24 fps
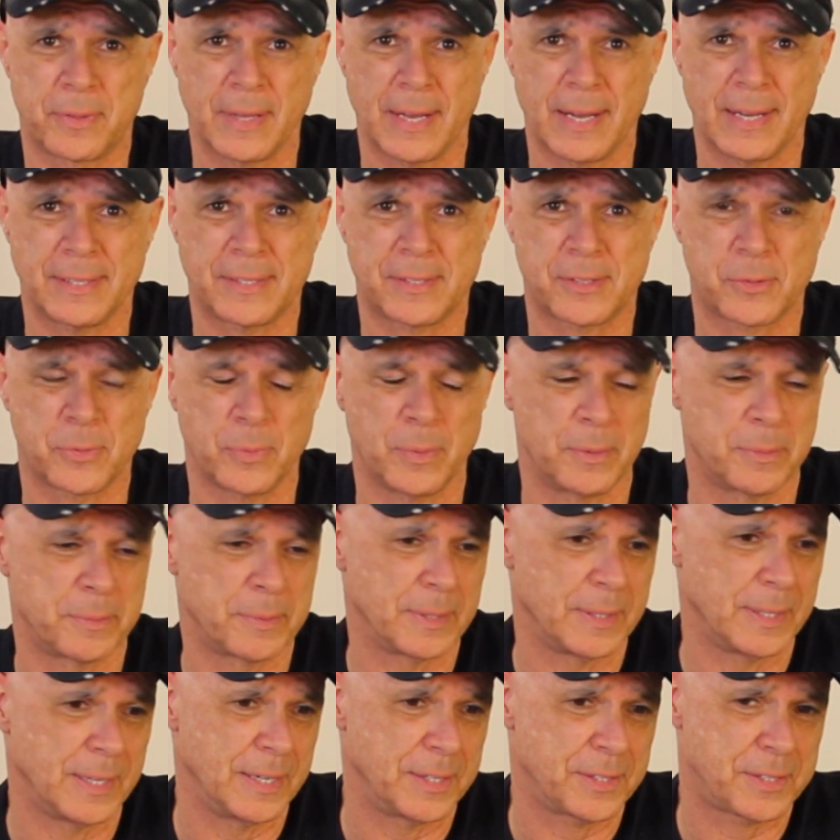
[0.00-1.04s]
That's when
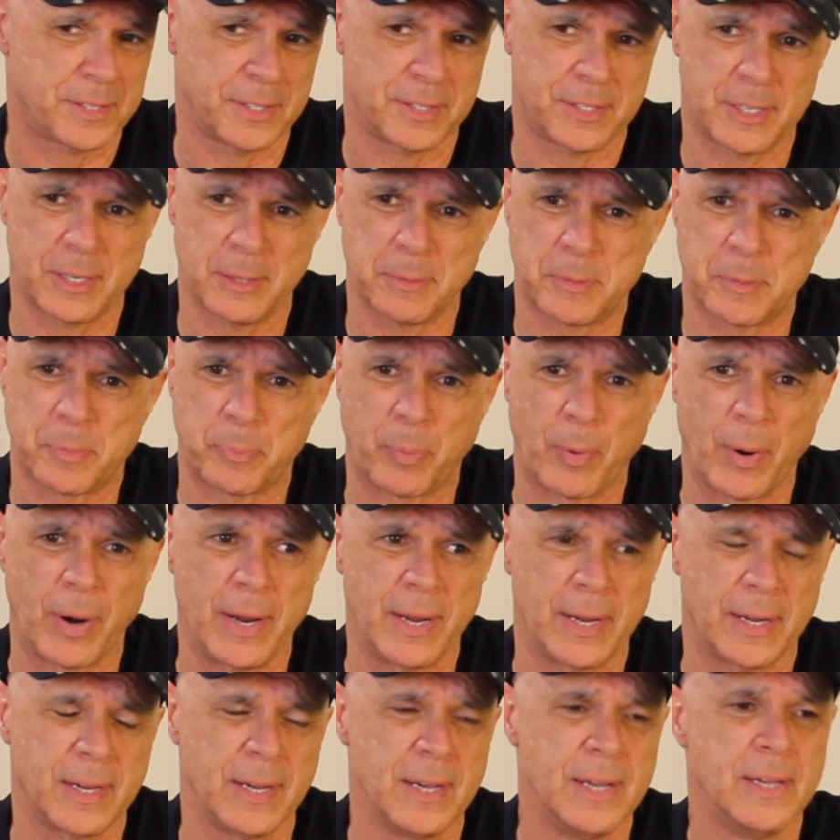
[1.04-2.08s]
relationships
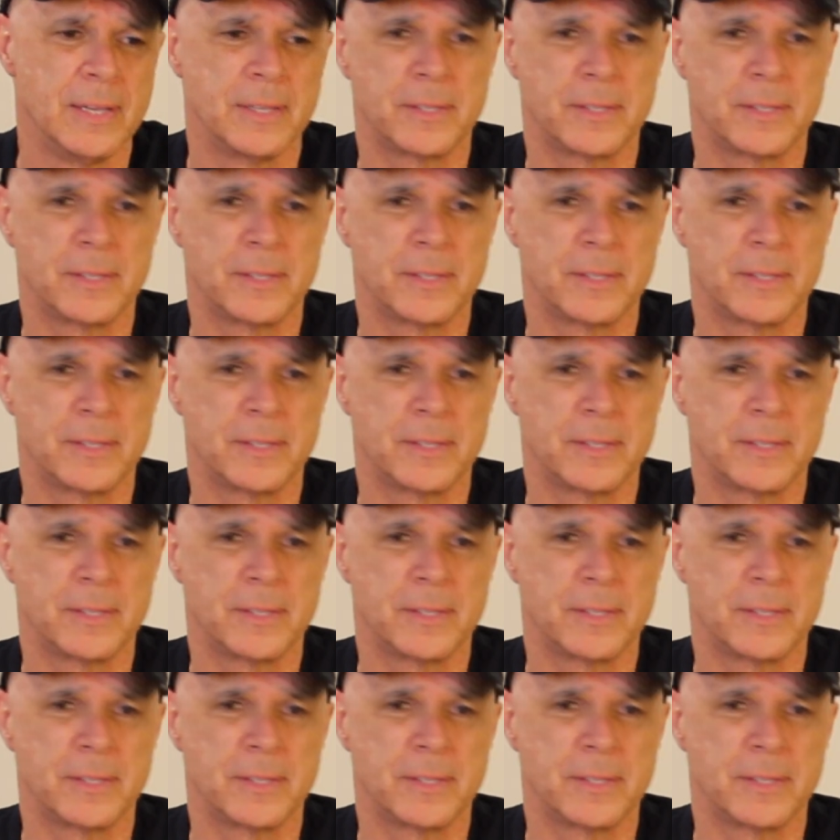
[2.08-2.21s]
break.